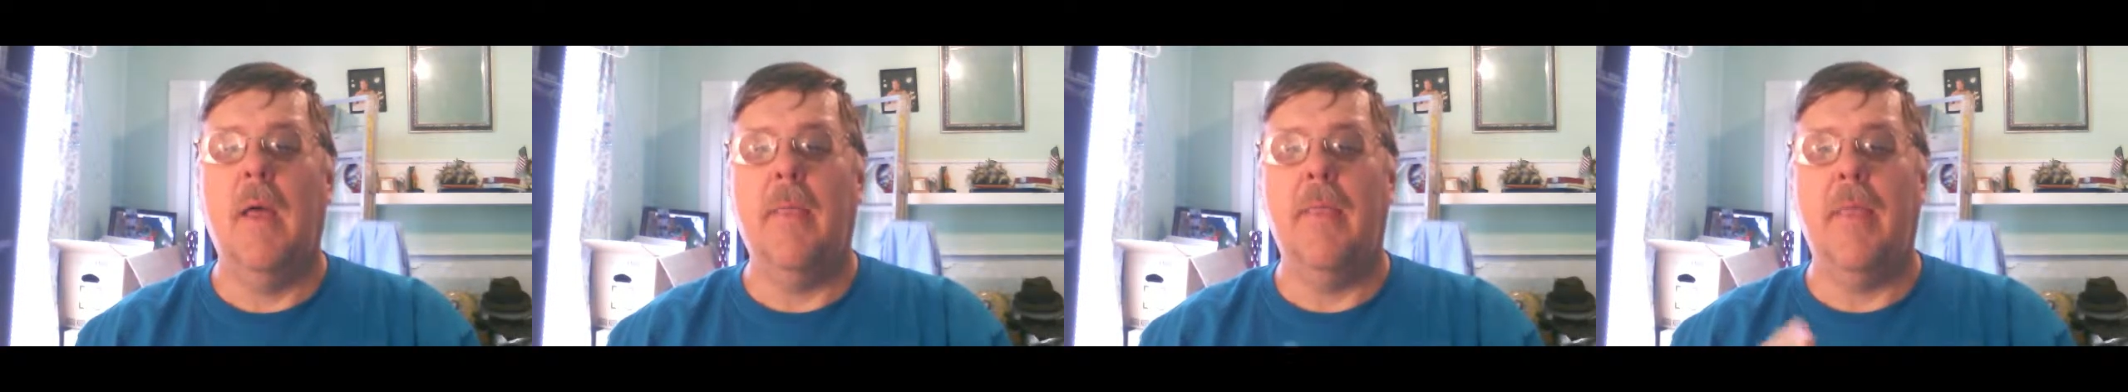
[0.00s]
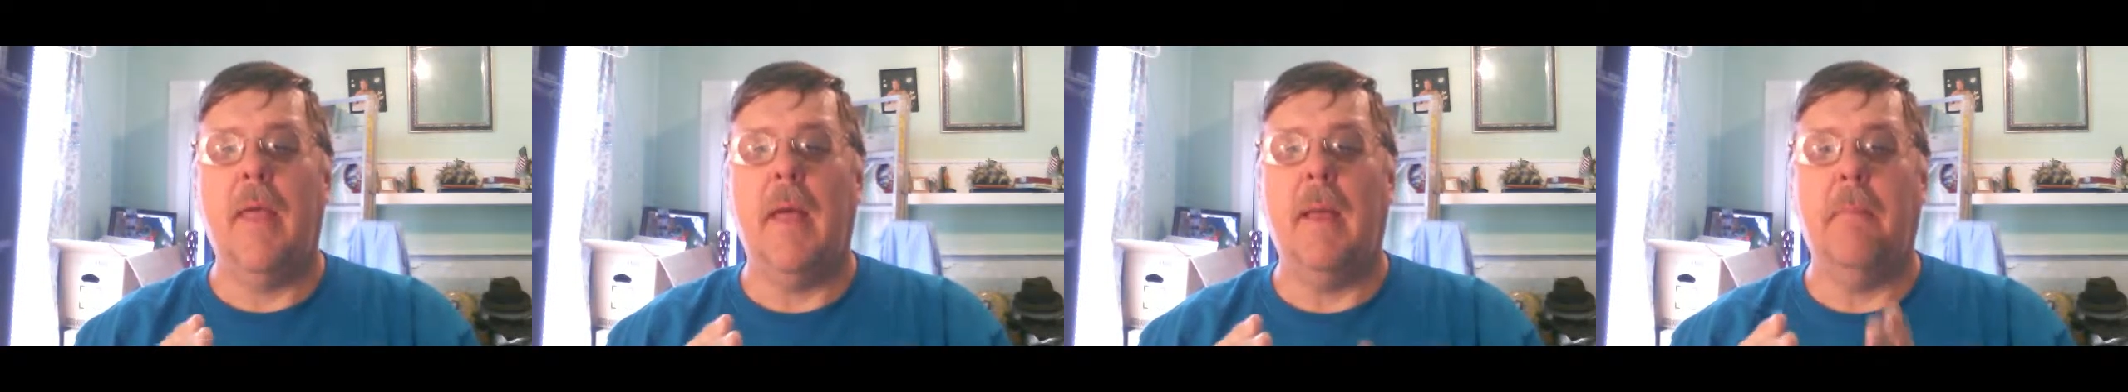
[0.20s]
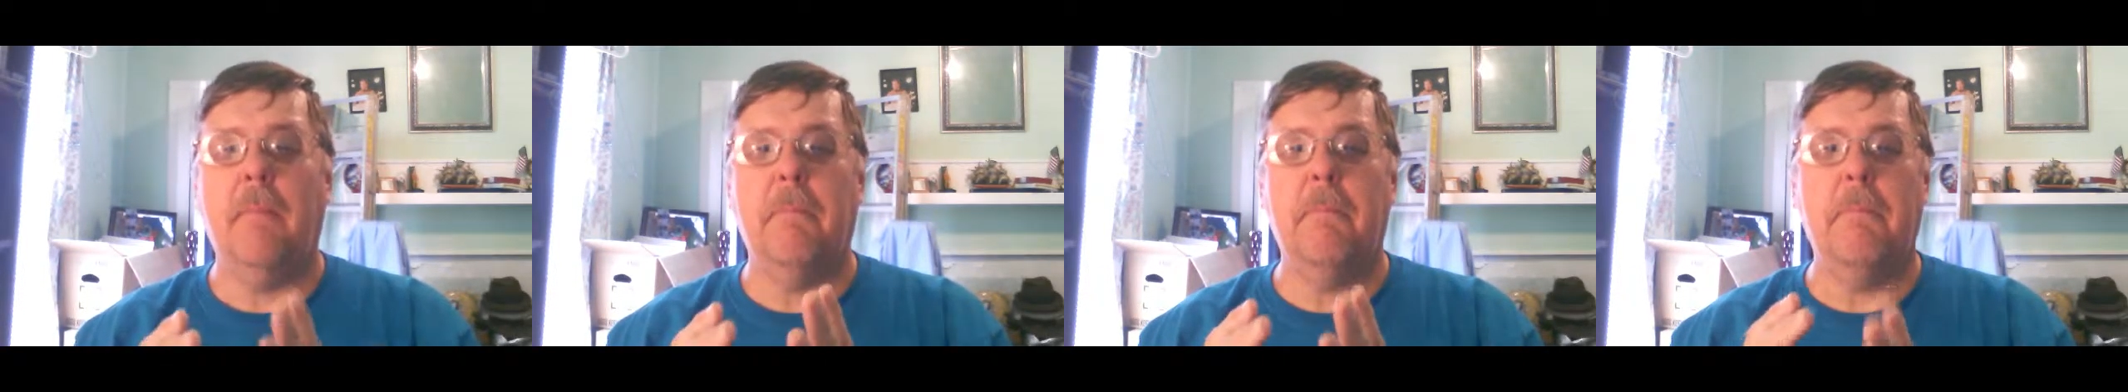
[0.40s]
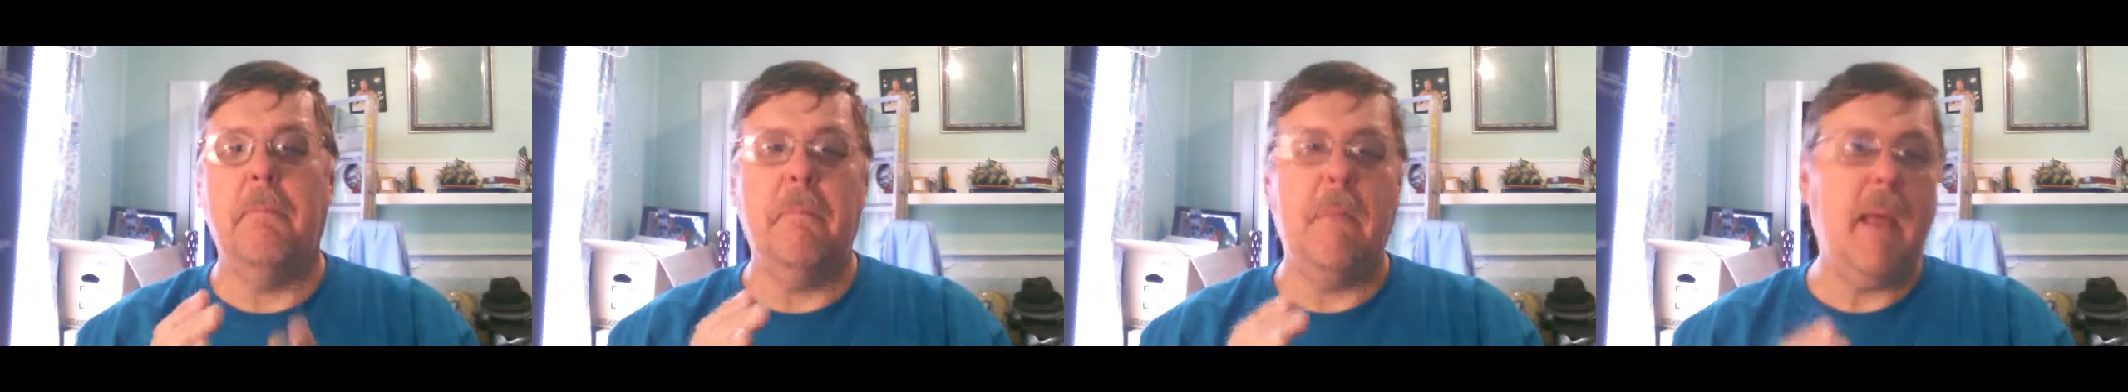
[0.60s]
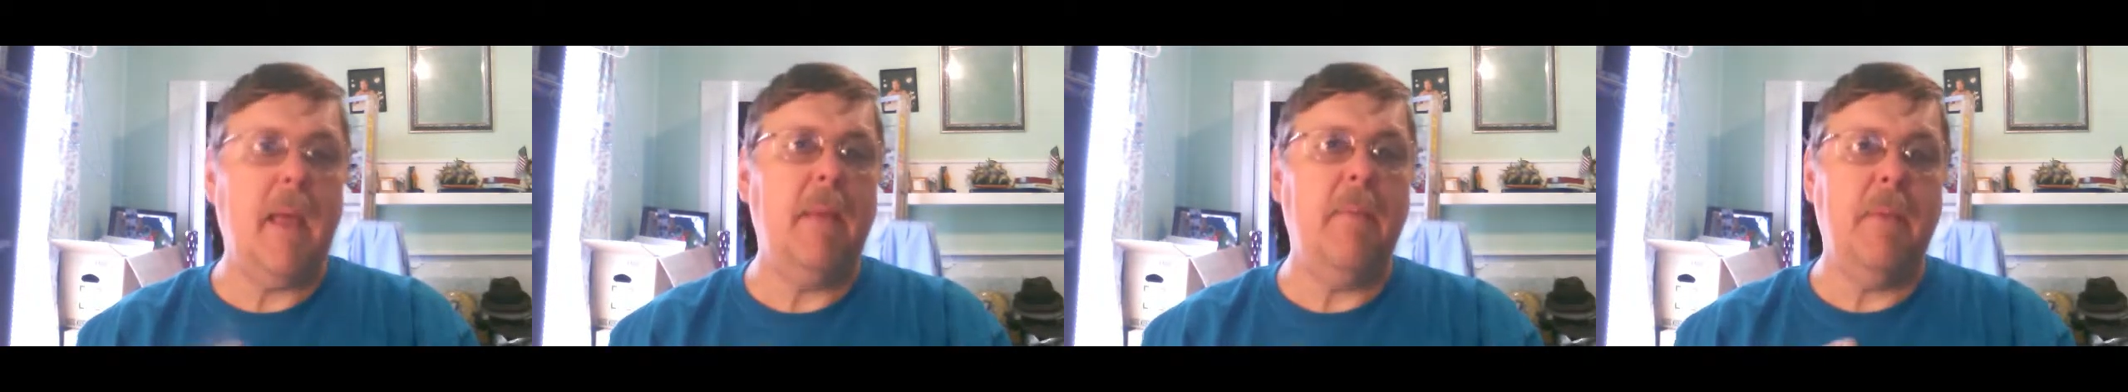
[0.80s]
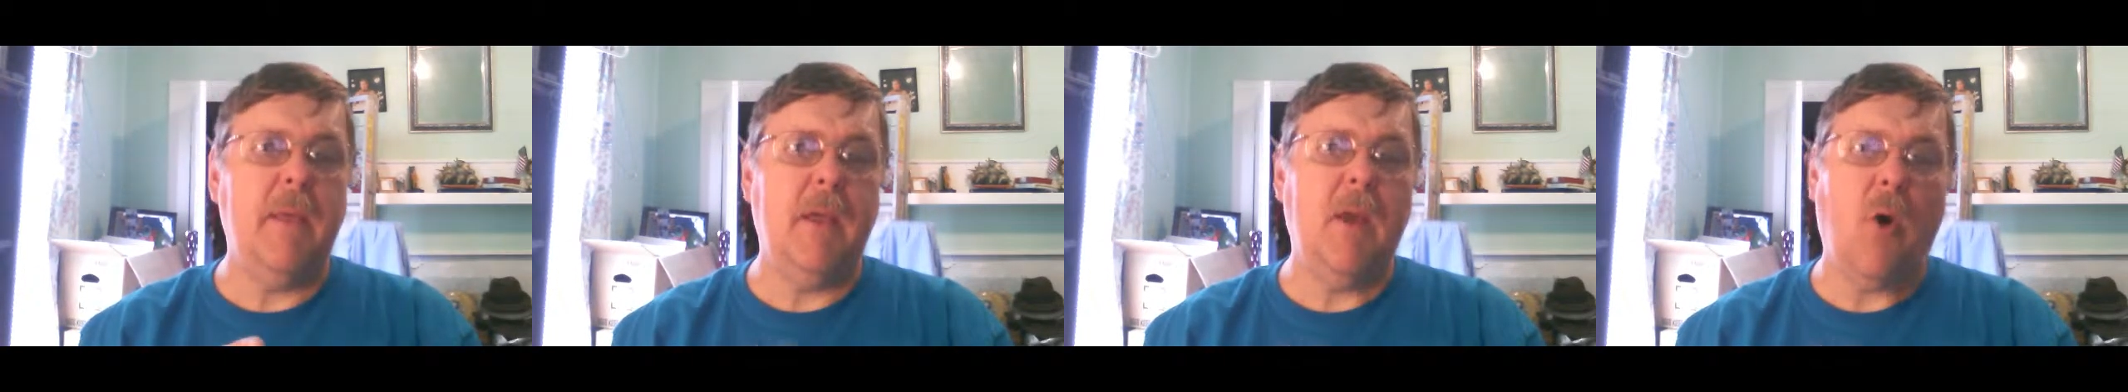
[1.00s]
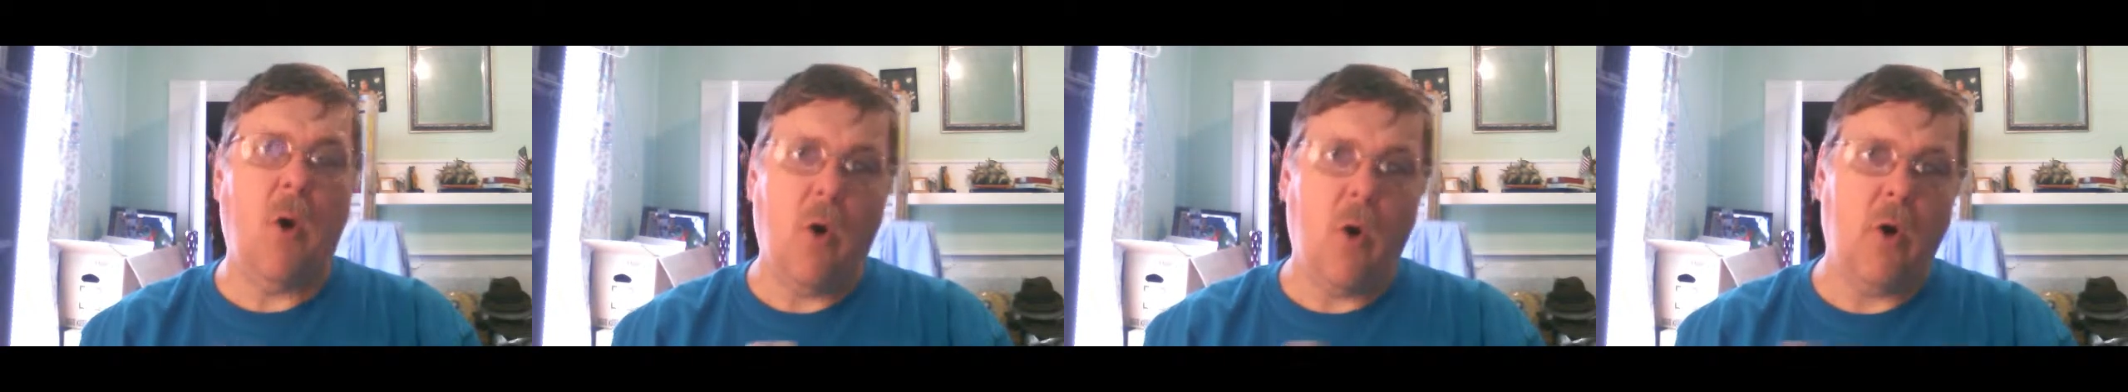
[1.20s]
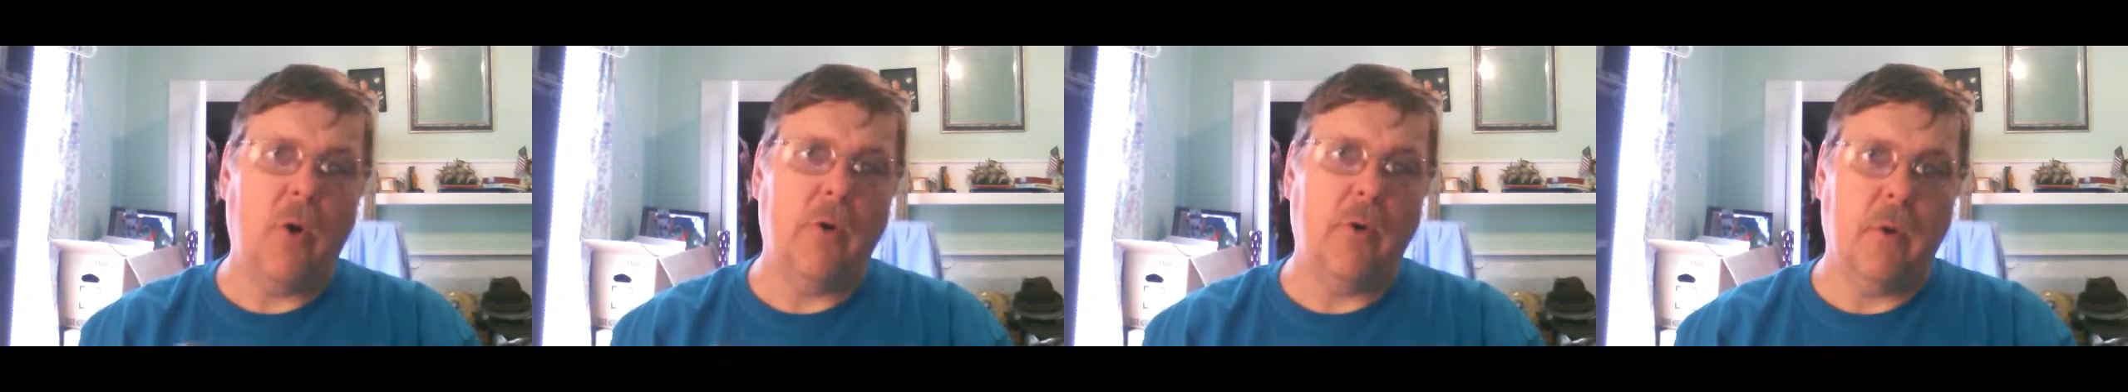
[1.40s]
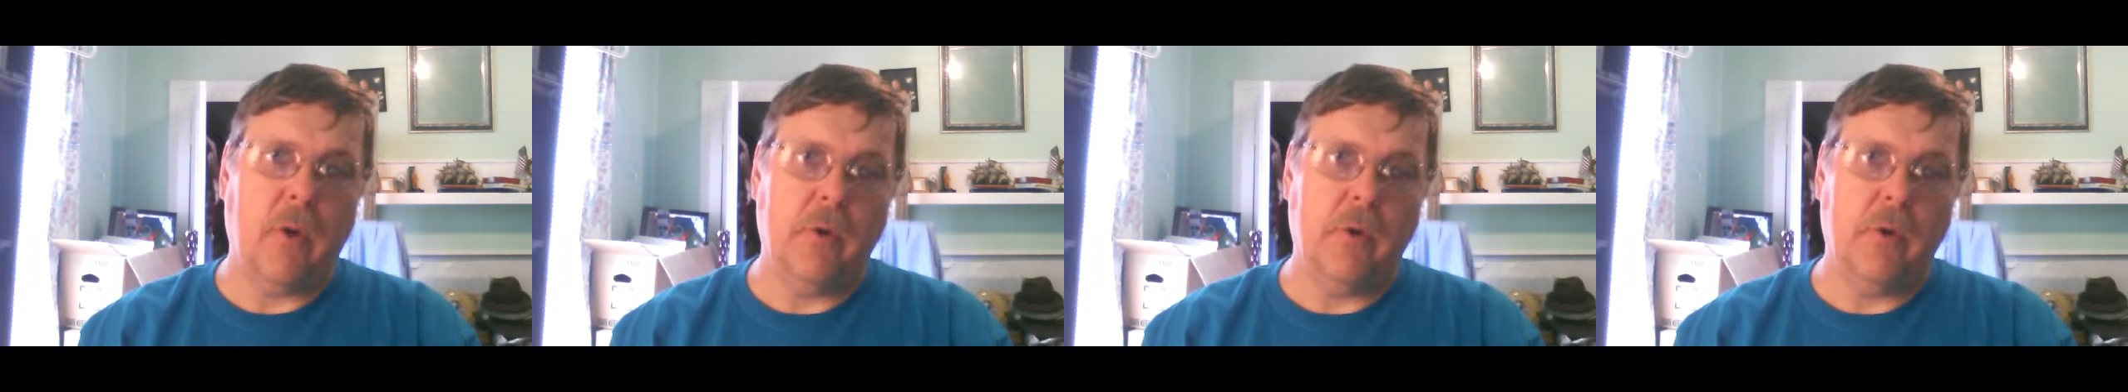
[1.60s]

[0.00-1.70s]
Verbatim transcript: that may be hard to